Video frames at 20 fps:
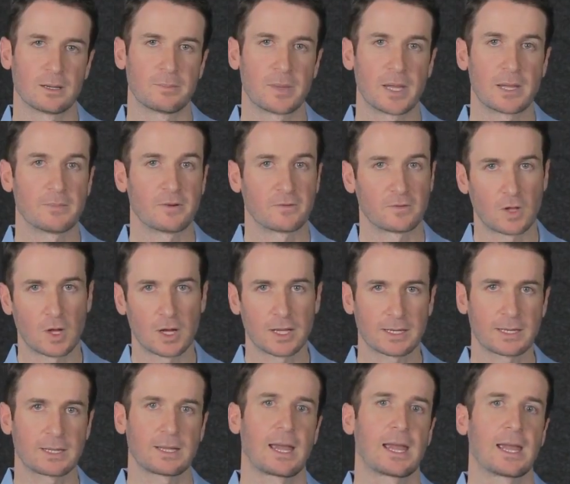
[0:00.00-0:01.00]
beam of light,
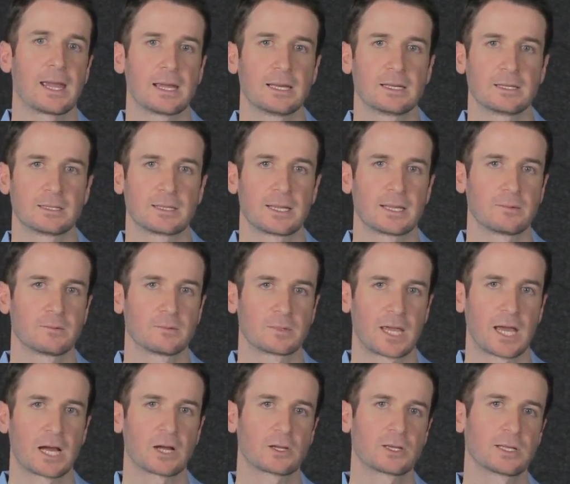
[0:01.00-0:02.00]
and it then
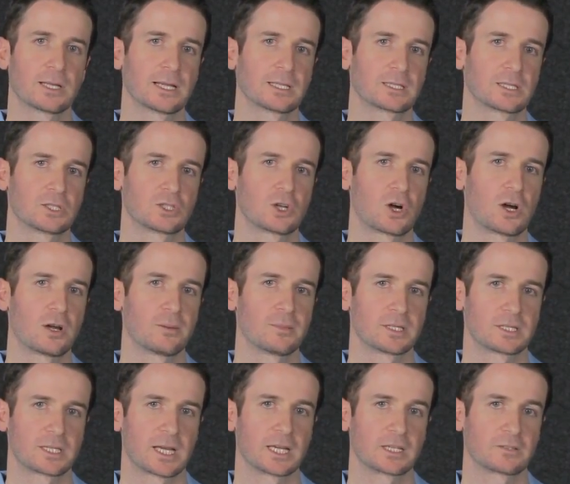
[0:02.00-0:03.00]
calculates the time
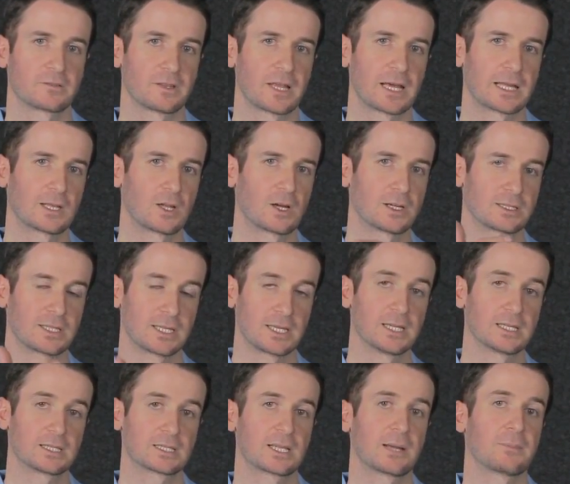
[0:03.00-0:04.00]
it takes for that light to
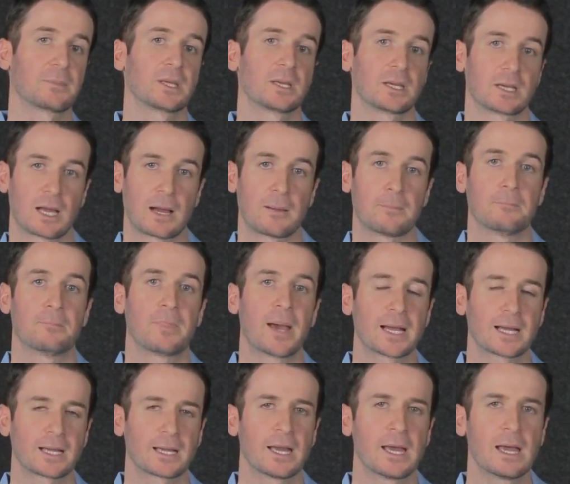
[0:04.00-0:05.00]
hit something and come
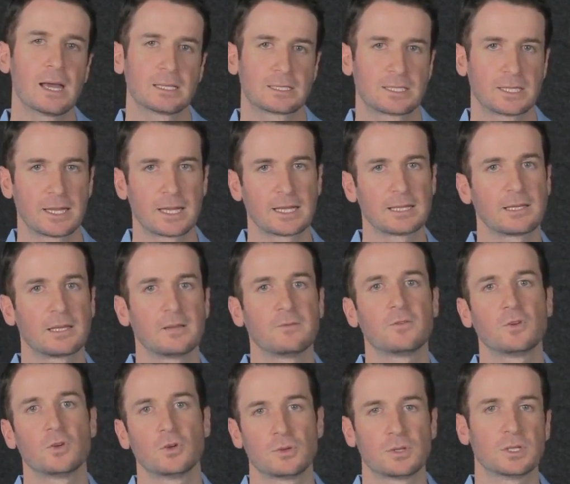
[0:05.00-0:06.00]
back to then give
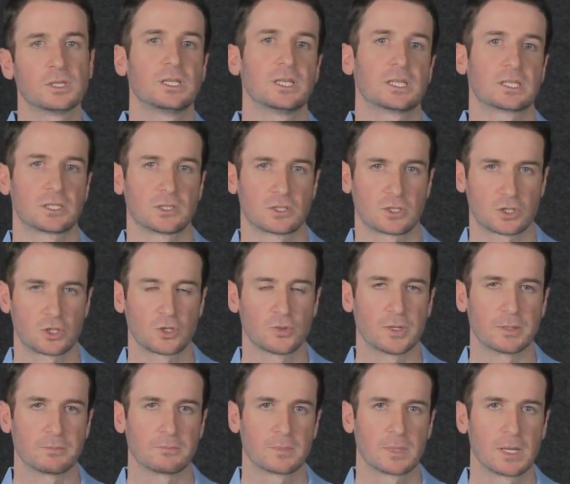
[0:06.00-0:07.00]
you the distance to
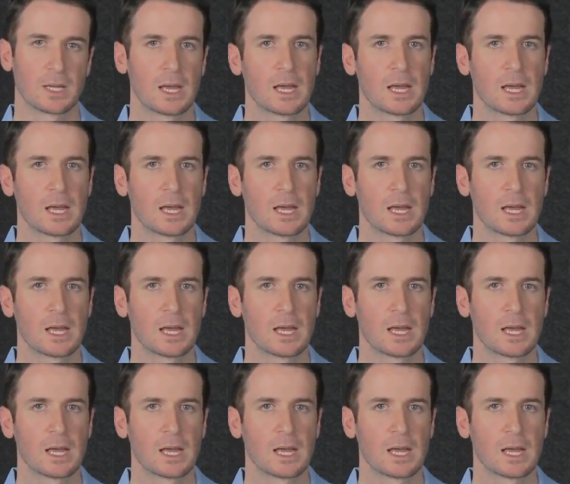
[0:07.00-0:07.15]
it.